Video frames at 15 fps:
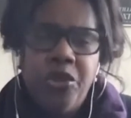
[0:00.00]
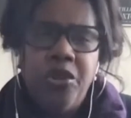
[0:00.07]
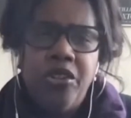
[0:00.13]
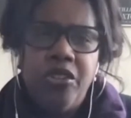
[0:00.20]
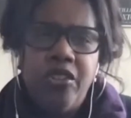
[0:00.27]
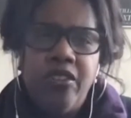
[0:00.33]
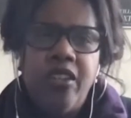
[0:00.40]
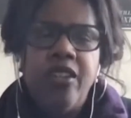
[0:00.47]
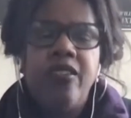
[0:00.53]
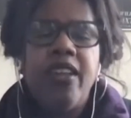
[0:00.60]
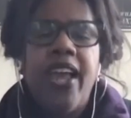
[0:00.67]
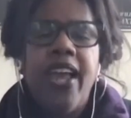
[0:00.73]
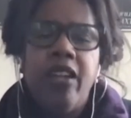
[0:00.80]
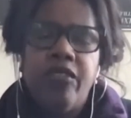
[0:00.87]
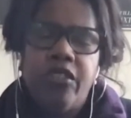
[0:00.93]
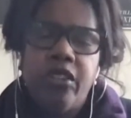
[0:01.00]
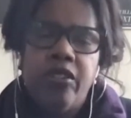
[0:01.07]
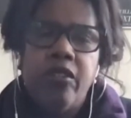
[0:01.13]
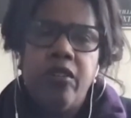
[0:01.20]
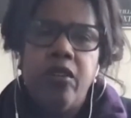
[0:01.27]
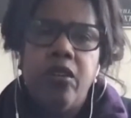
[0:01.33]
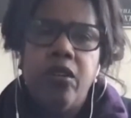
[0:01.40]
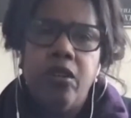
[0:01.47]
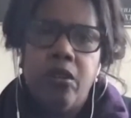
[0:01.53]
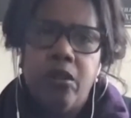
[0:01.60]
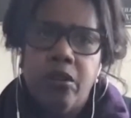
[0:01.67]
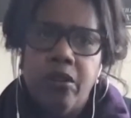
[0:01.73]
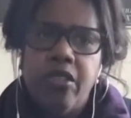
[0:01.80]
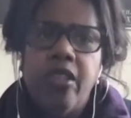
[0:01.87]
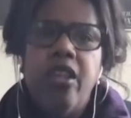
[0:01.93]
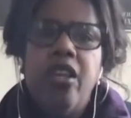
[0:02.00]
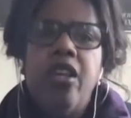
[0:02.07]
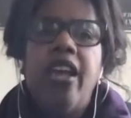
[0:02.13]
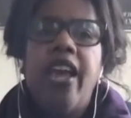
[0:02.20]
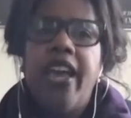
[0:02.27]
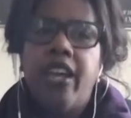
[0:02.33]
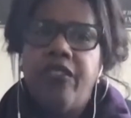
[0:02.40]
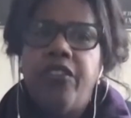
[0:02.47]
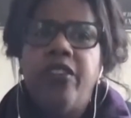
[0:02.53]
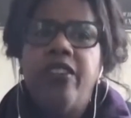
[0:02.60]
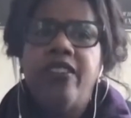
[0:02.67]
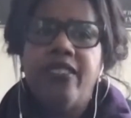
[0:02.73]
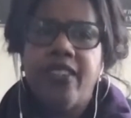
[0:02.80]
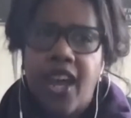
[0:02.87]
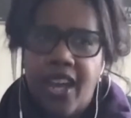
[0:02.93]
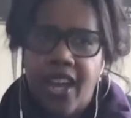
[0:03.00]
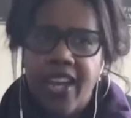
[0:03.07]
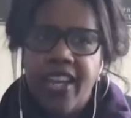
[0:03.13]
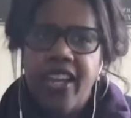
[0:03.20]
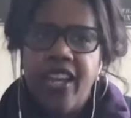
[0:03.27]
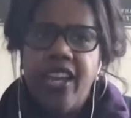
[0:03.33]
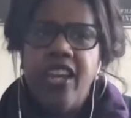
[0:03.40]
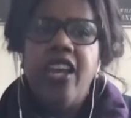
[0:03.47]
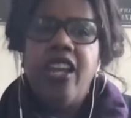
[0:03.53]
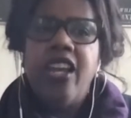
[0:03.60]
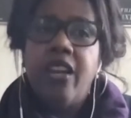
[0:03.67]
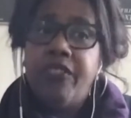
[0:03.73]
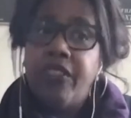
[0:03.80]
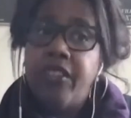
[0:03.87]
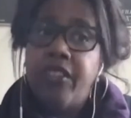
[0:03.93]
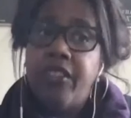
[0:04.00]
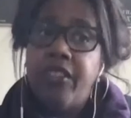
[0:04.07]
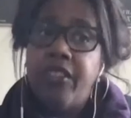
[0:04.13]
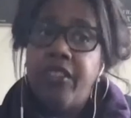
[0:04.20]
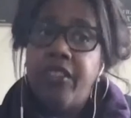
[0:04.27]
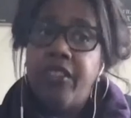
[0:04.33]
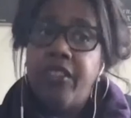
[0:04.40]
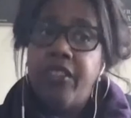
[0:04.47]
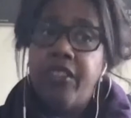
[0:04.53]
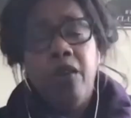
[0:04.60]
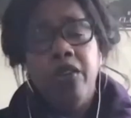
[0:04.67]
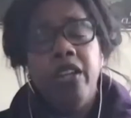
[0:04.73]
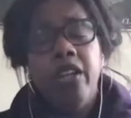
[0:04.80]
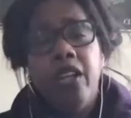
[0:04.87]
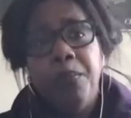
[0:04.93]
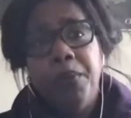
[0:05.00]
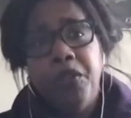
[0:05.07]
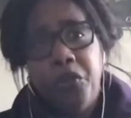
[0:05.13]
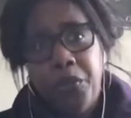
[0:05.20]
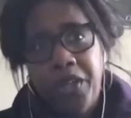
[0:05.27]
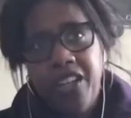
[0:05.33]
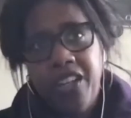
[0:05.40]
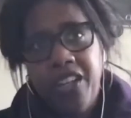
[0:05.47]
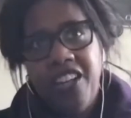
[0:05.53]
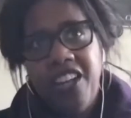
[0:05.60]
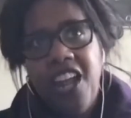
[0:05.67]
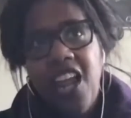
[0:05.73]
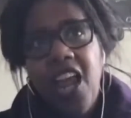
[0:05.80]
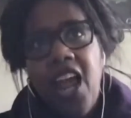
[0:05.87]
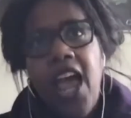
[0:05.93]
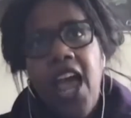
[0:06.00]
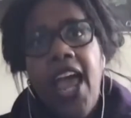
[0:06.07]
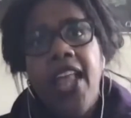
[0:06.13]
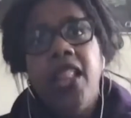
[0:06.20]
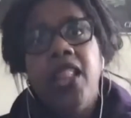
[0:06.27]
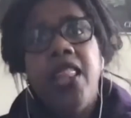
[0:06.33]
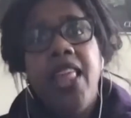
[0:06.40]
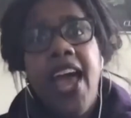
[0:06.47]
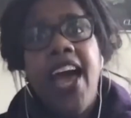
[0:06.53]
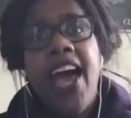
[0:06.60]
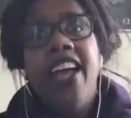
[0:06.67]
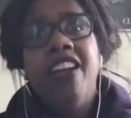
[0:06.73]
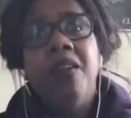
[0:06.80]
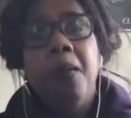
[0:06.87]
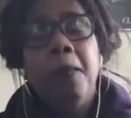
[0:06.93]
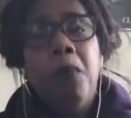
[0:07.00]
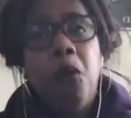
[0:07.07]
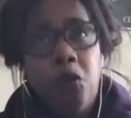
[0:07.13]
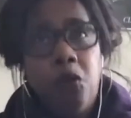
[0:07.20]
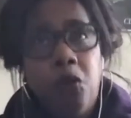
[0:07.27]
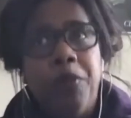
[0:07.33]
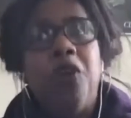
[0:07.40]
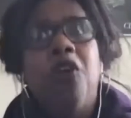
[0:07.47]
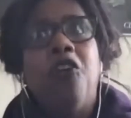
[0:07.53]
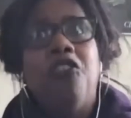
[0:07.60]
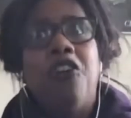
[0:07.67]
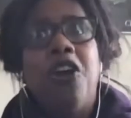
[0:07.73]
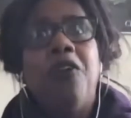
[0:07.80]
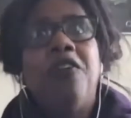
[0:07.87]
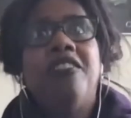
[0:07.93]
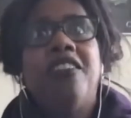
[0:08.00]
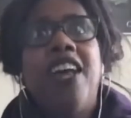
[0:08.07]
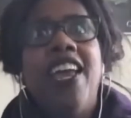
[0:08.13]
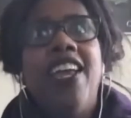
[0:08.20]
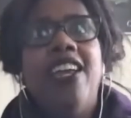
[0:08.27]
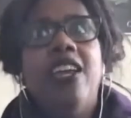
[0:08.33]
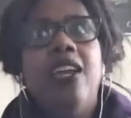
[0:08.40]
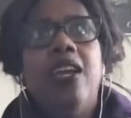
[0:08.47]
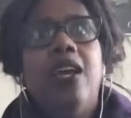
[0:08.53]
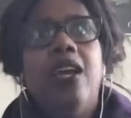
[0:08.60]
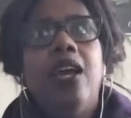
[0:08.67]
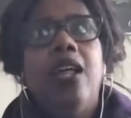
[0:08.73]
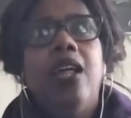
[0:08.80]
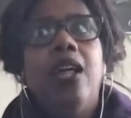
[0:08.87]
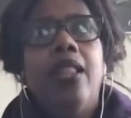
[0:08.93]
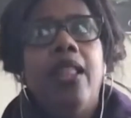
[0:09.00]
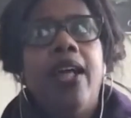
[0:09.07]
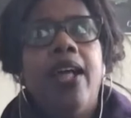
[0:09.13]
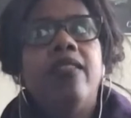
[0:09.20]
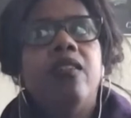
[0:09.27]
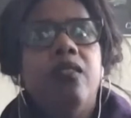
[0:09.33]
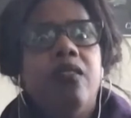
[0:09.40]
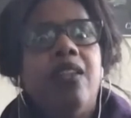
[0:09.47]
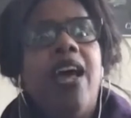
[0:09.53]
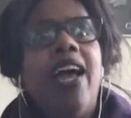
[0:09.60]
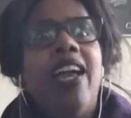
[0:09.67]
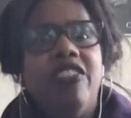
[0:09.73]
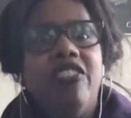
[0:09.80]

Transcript: And she said, it's a handful of earth, a handful of sky, and everything around and in between. And that bowled me over. It was like, that's her life.